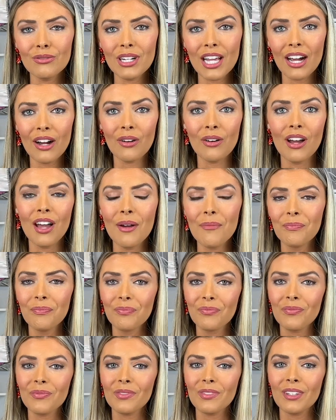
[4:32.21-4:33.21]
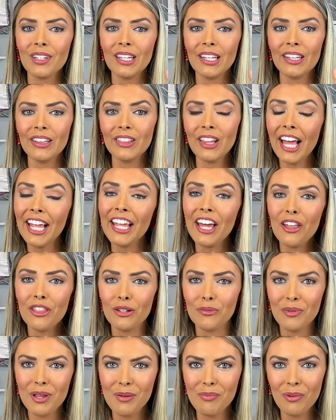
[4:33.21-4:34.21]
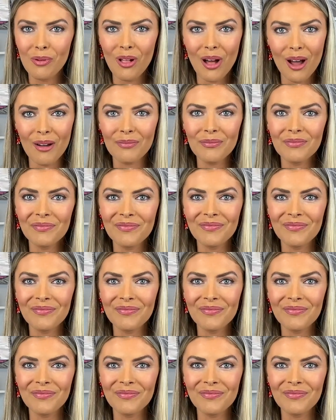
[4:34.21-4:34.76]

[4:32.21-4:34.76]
Now, light other people up.